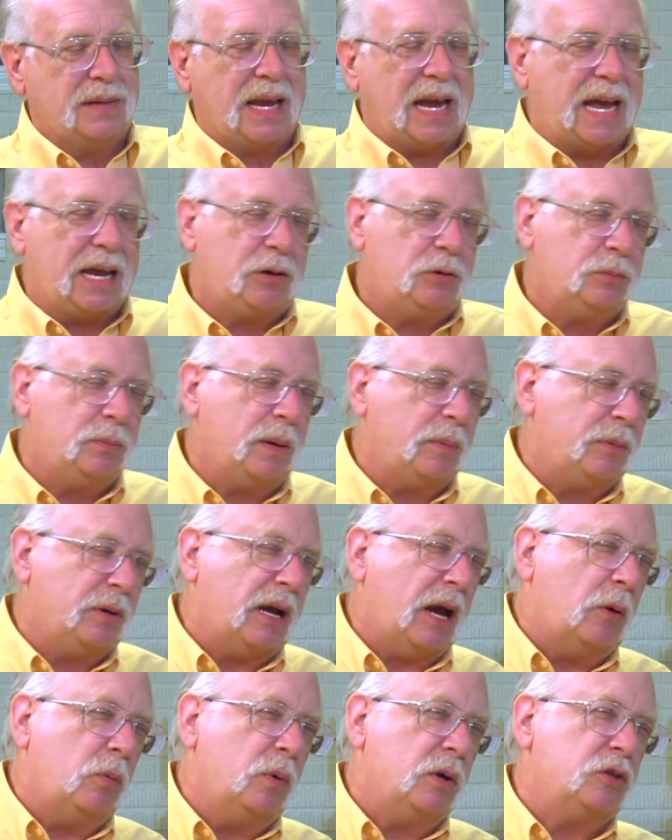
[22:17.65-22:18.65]
I don't remember
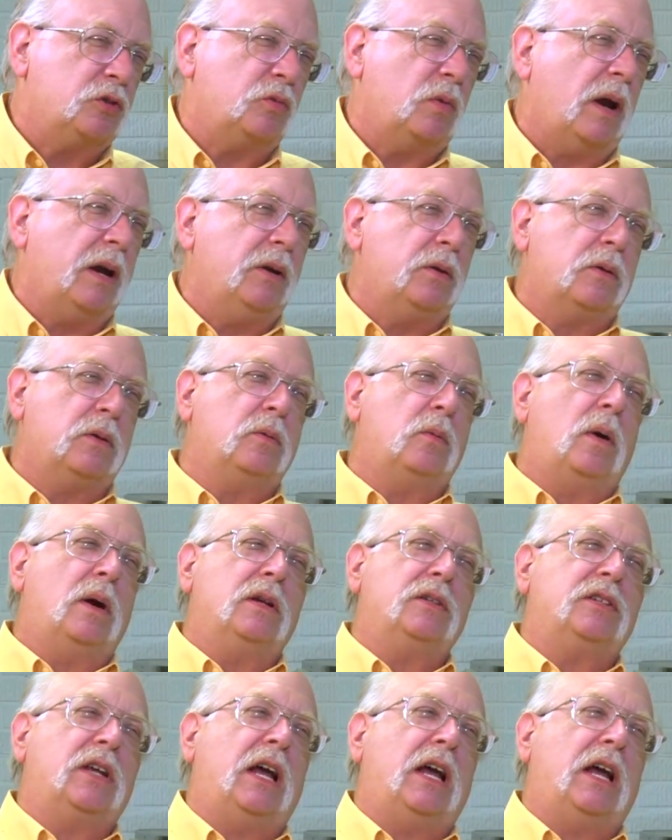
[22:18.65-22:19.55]
now which writer it was,